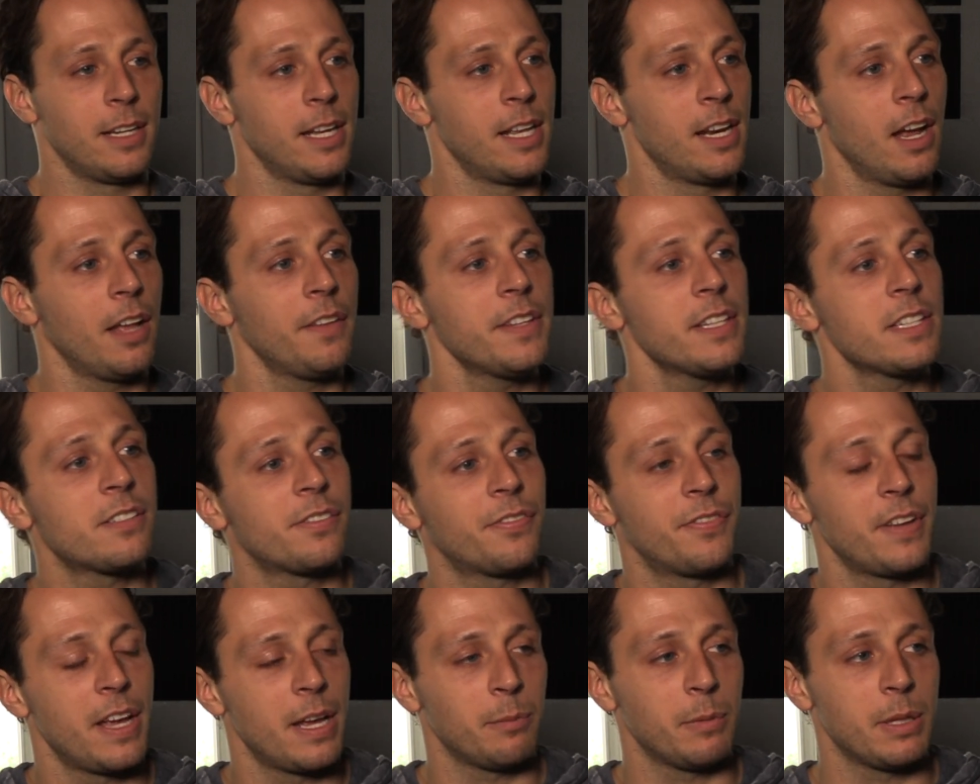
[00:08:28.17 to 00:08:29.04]
And on this
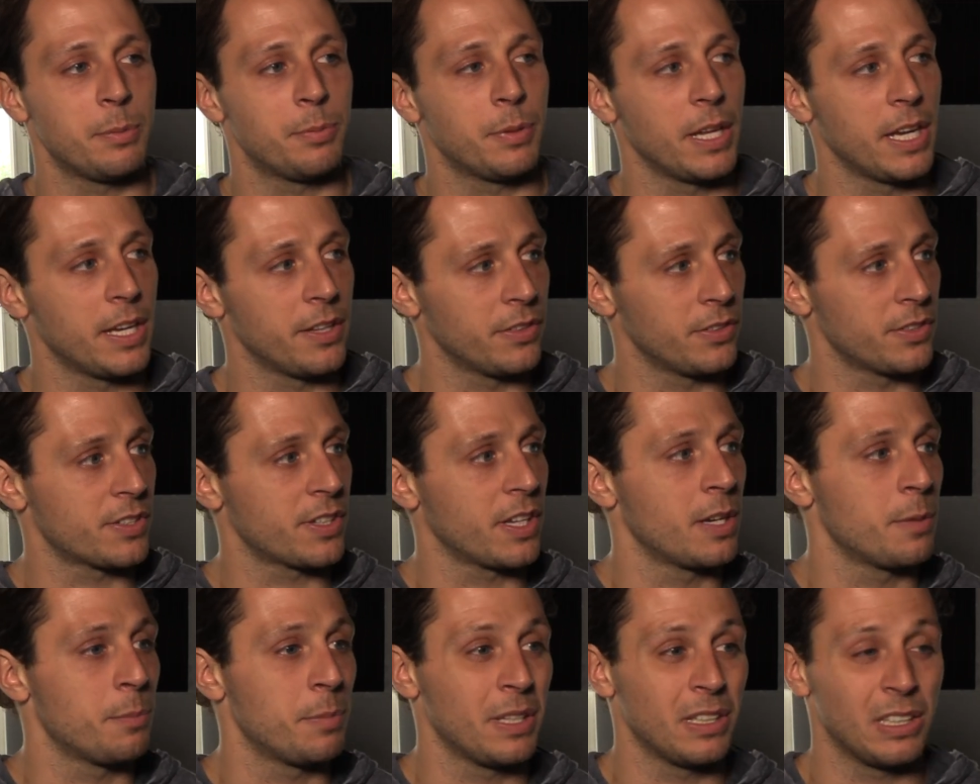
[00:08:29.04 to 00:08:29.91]
family plan, there's
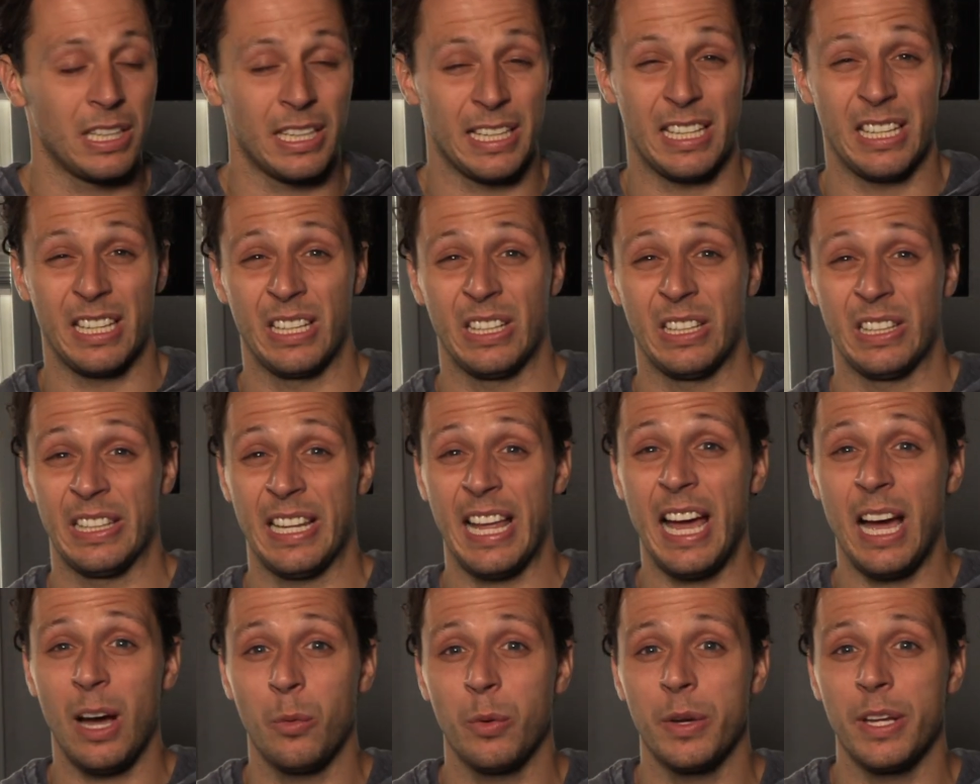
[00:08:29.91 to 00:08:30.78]
going to be like an
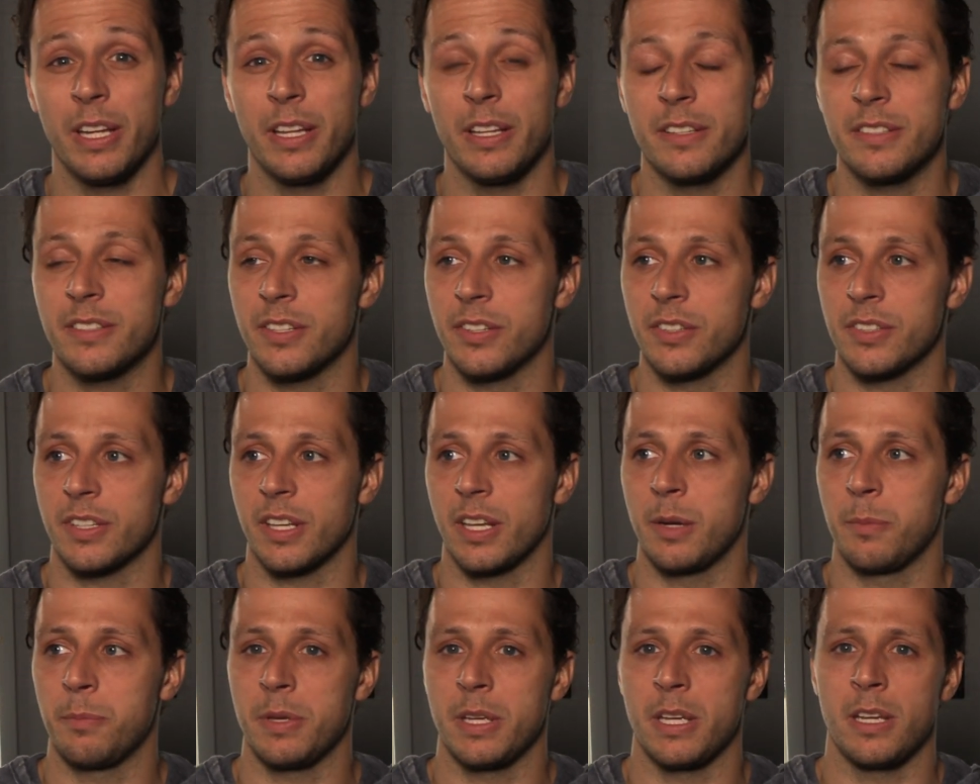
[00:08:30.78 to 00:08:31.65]
allowance, there's going
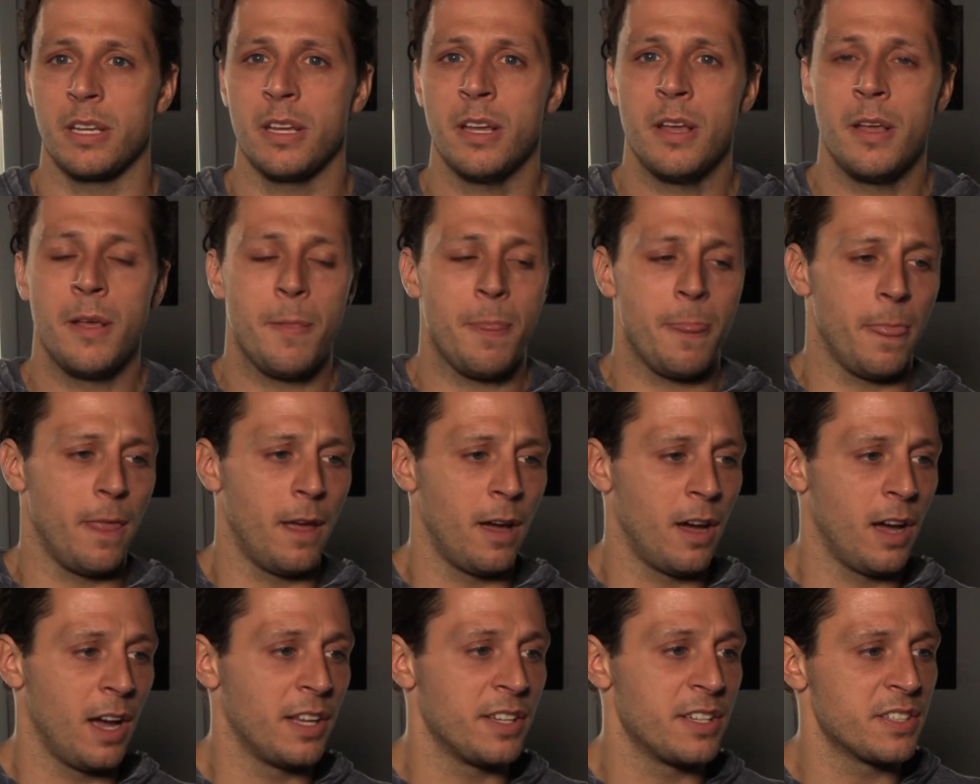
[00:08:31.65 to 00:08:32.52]
to be
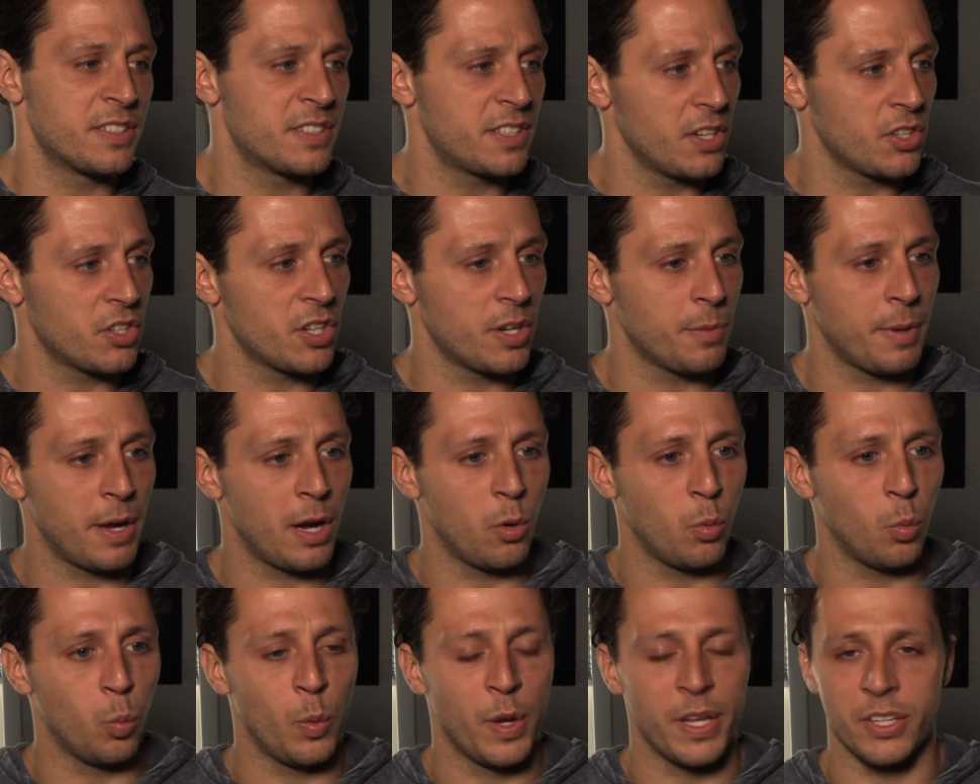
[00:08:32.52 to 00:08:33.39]
a decision
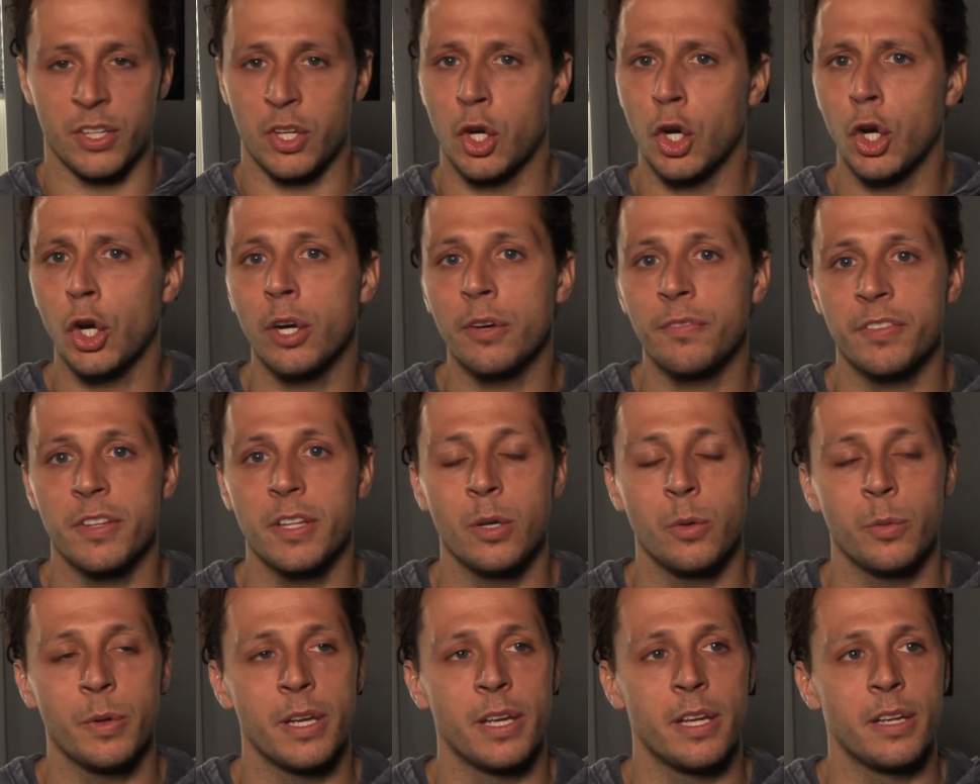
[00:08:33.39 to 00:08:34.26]
about when
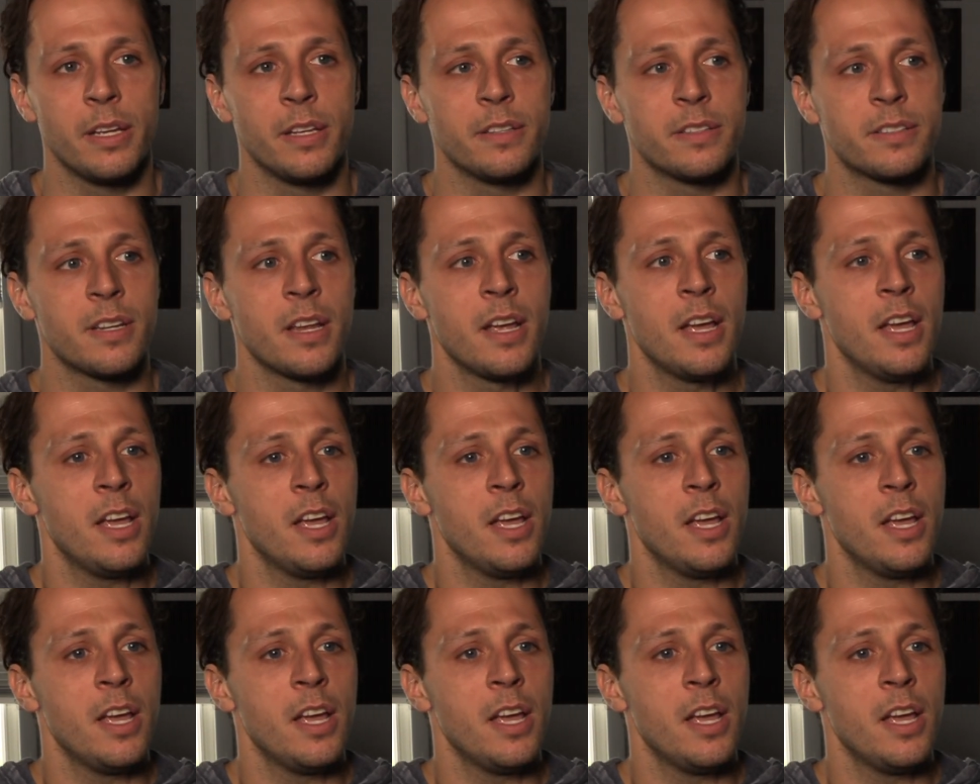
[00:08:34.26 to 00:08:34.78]
curfew is.